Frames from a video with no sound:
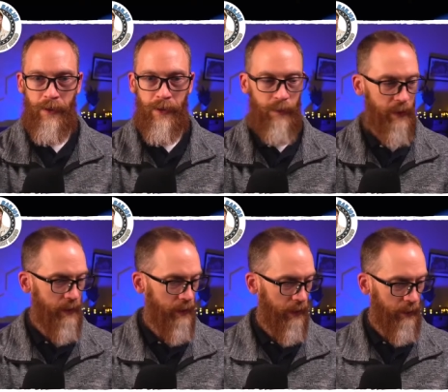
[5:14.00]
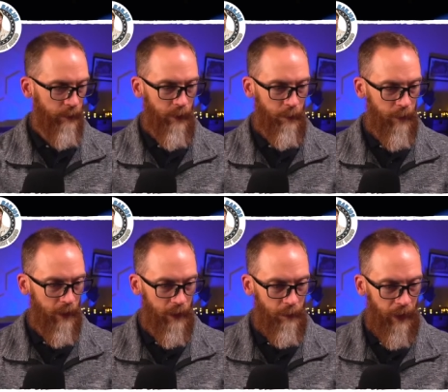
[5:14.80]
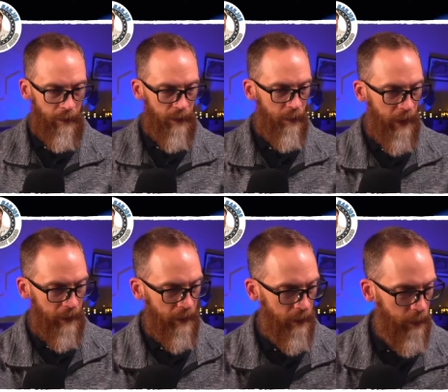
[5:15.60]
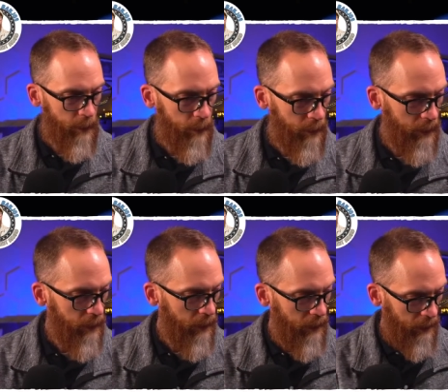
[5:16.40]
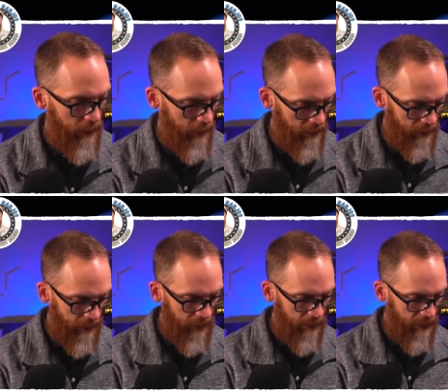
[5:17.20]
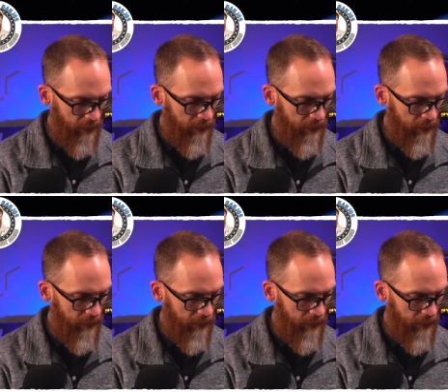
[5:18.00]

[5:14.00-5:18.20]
I'm a sucker for a good pipe tobacco scent.